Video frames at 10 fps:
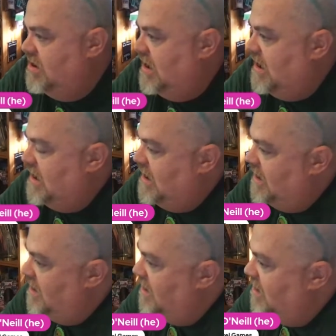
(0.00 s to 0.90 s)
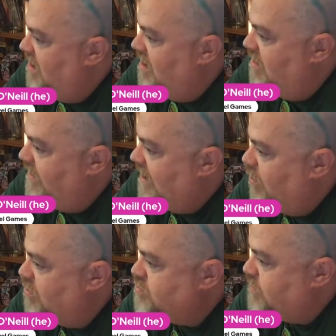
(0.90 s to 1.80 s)
We
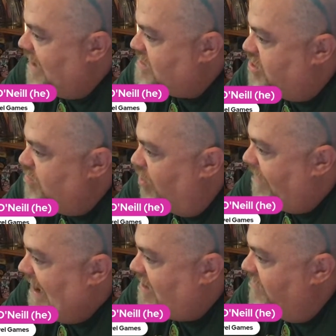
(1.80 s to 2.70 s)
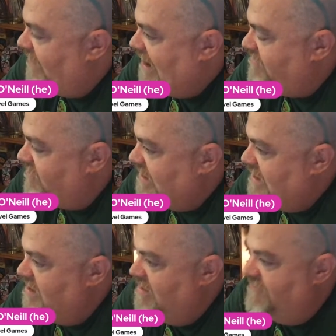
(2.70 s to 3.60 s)
got 2 more backers
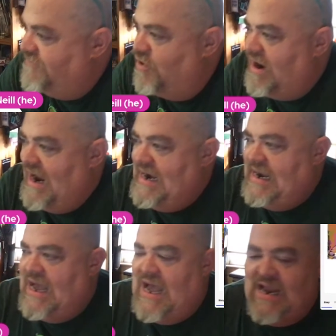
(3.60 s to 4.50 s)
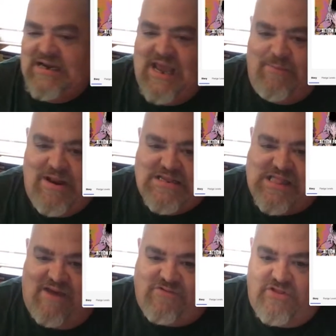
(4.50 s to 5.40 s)
actually. $4.99. 10 minutes
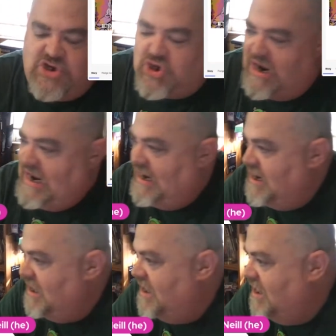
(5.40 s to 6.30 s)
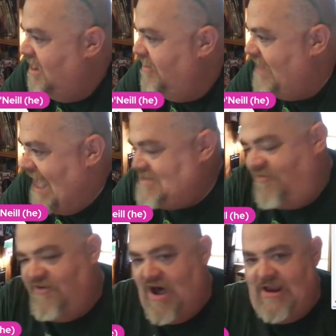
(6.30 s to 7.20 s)
left on the train. That's
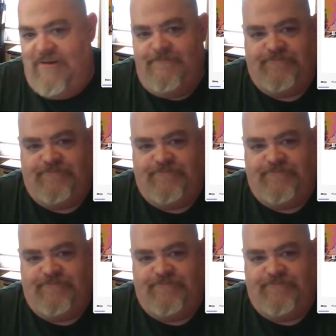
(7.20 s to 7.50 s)
fun.